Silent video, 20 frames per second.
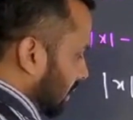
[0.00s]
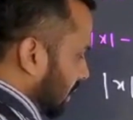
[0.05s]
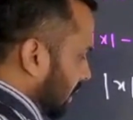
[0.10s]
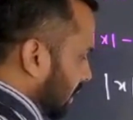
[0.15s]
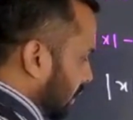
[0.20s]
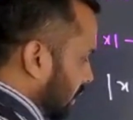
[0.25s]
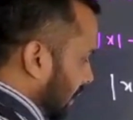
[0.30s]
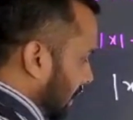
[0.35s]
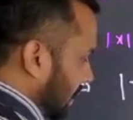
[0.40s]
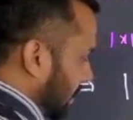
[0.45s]

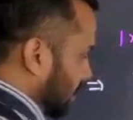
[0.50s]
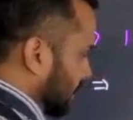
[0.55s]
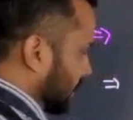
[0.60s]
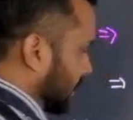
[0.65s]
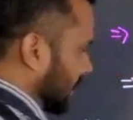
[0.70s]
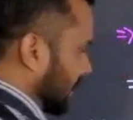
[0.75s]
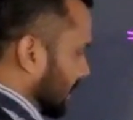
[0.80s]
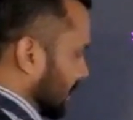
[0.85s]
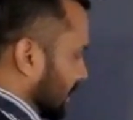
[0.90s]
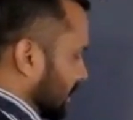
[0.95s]
equal
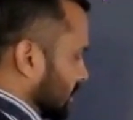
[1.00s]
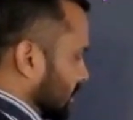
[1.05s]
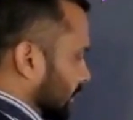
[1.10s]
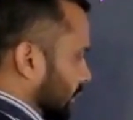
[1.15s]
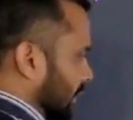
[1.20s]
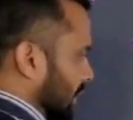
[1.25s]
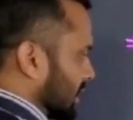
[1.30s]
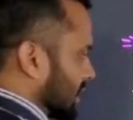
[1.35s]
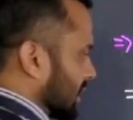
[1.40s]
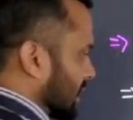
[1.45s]
to.
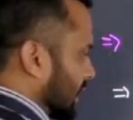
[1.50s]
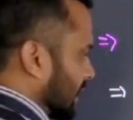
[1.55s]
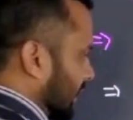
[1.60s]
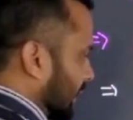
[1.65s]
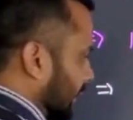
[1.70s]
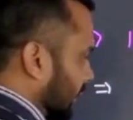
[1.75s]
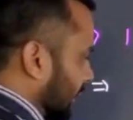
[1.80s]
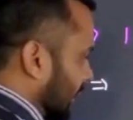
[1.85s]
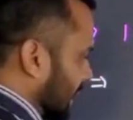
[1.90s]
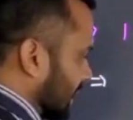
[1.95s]
So first
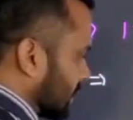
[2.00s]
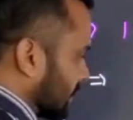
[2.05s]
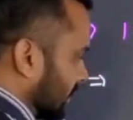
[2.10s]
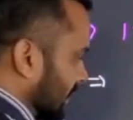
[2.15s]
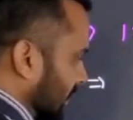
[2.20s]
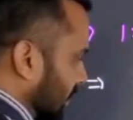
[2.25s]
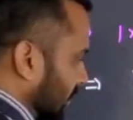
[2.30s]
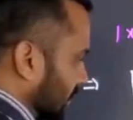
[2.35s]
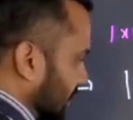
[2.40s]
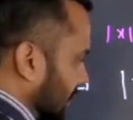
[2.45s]
graph, as
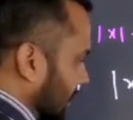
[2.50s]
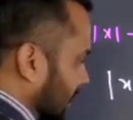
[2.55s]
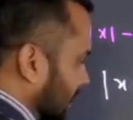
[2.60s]
we know